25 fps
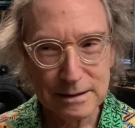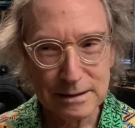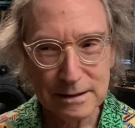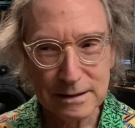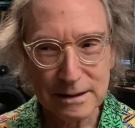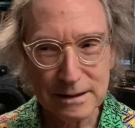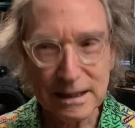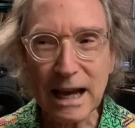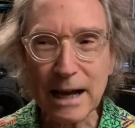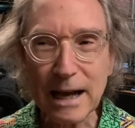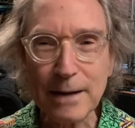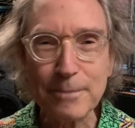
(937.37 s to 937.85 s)

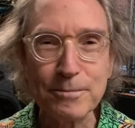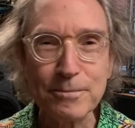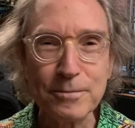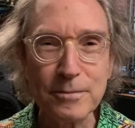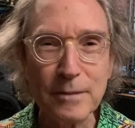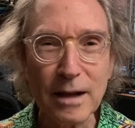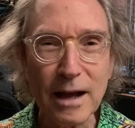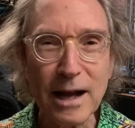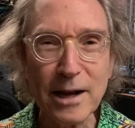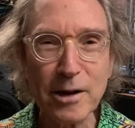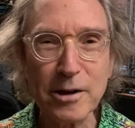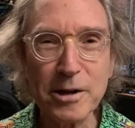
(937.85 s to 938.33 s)
yeah,
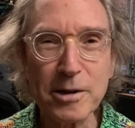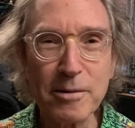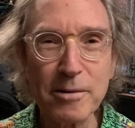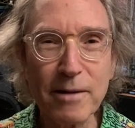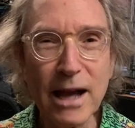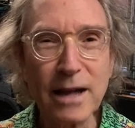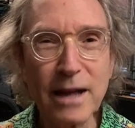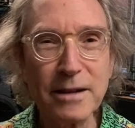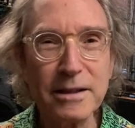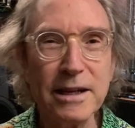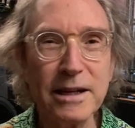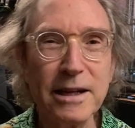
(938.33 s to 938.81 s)
I know you're
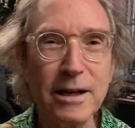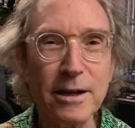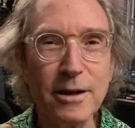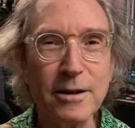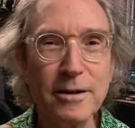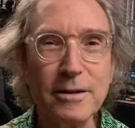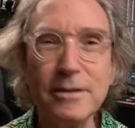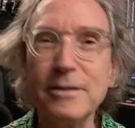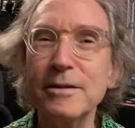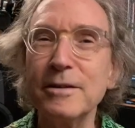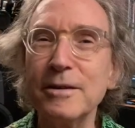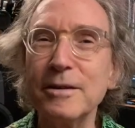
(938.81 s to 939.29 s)
out
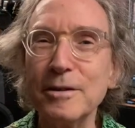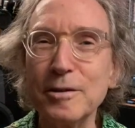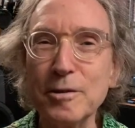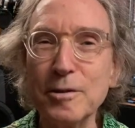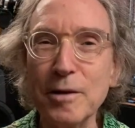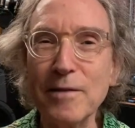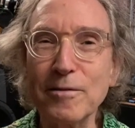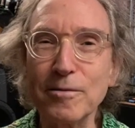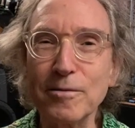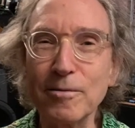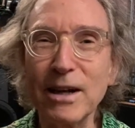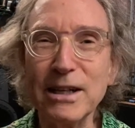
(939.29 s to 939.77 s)
there. You
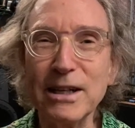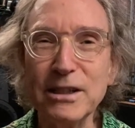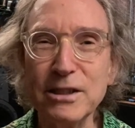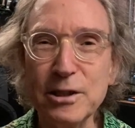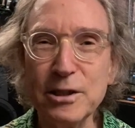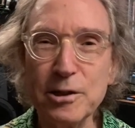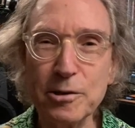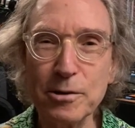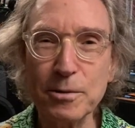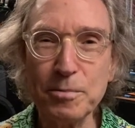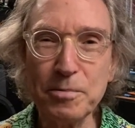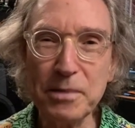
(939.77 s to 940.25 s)
have a right to
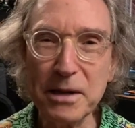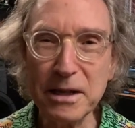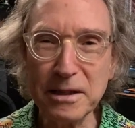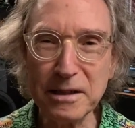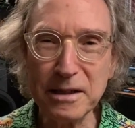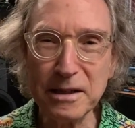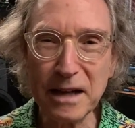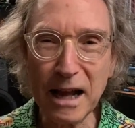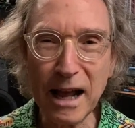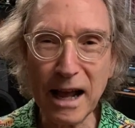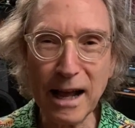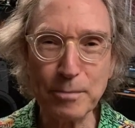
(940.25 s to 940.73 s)
your
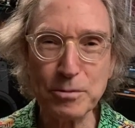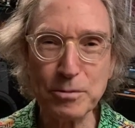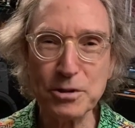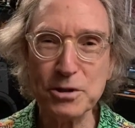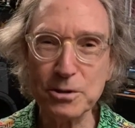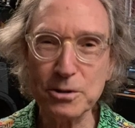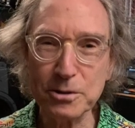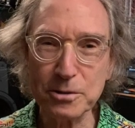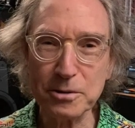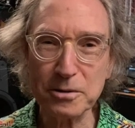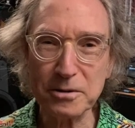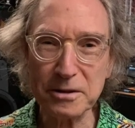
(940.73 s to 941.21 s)
opinion,
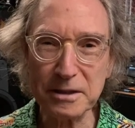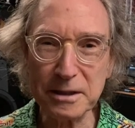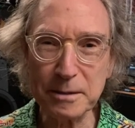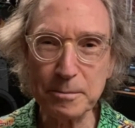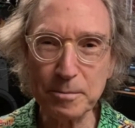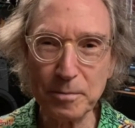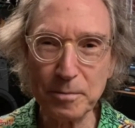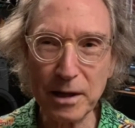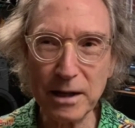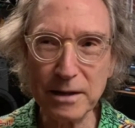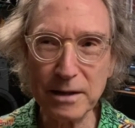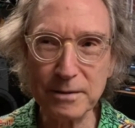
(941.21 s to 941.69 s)
absolutely.
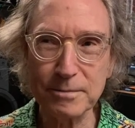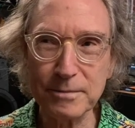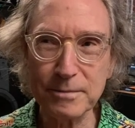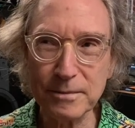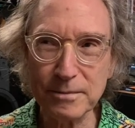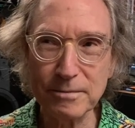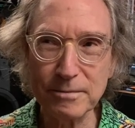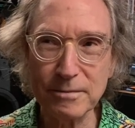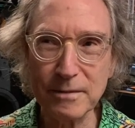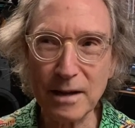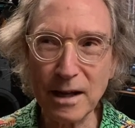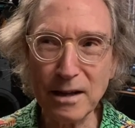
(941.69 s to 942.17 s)
But
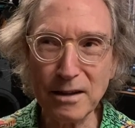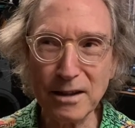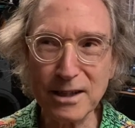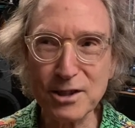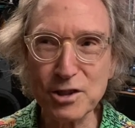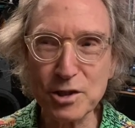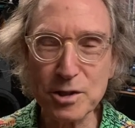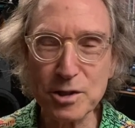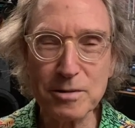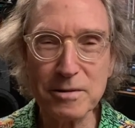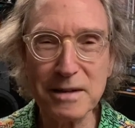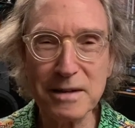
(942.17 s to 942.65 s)

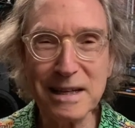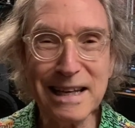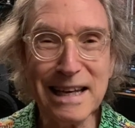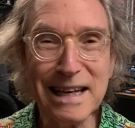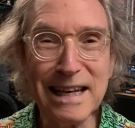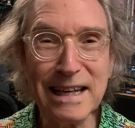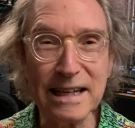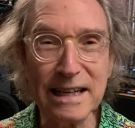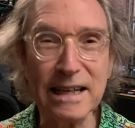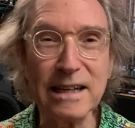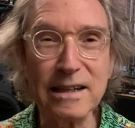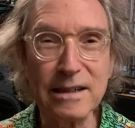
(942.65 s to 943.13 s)
unless you're
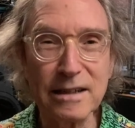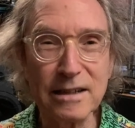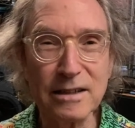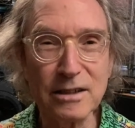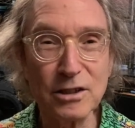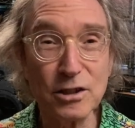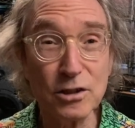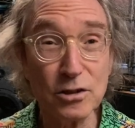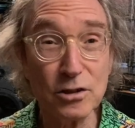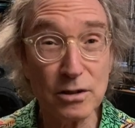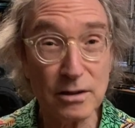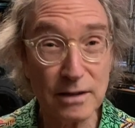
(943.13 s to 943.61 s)
in it,
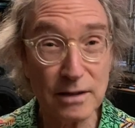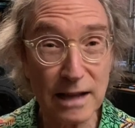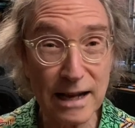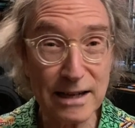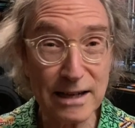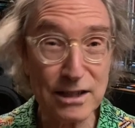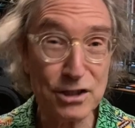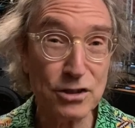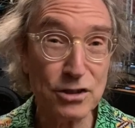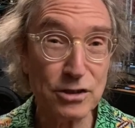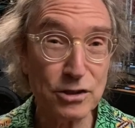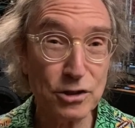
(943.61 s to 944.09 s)
that
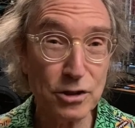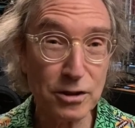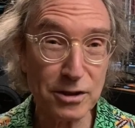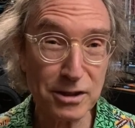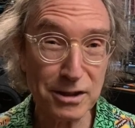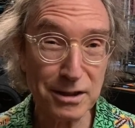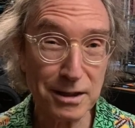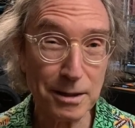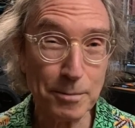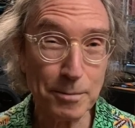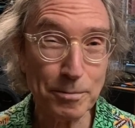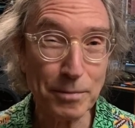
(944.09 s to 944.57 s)
is, you're
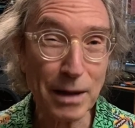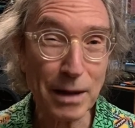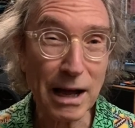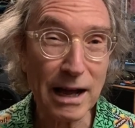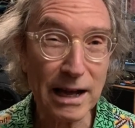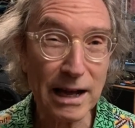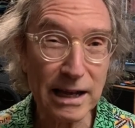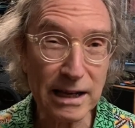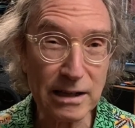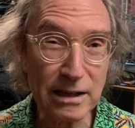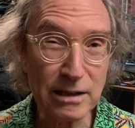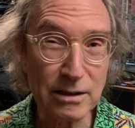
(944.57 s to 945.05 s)
gonna
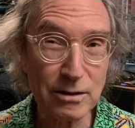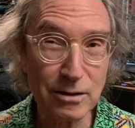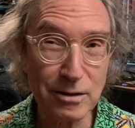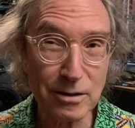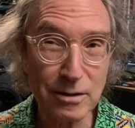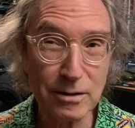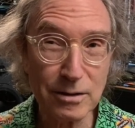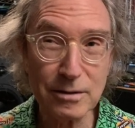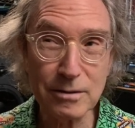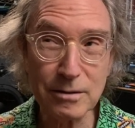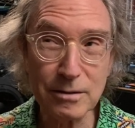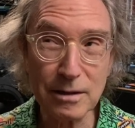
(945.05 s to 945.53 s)
buy it,
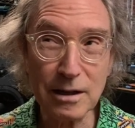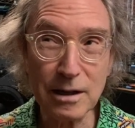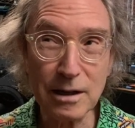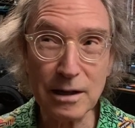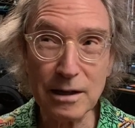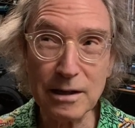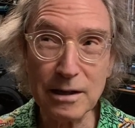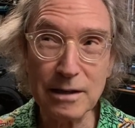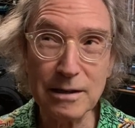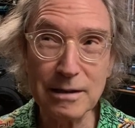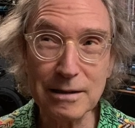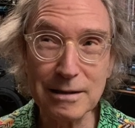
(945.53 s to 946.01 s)

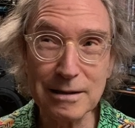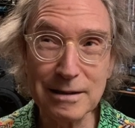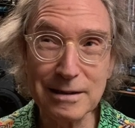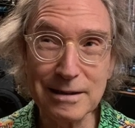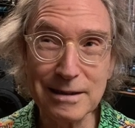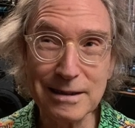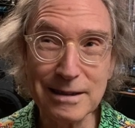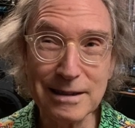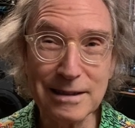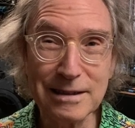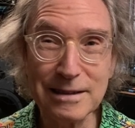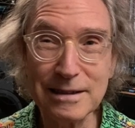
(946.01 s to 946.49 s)

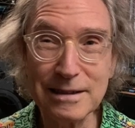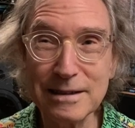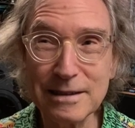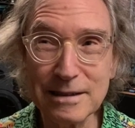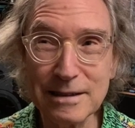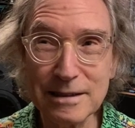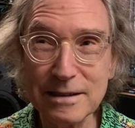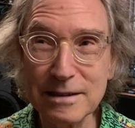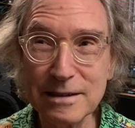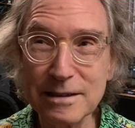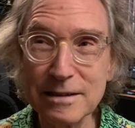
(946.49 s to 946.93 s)
doesn't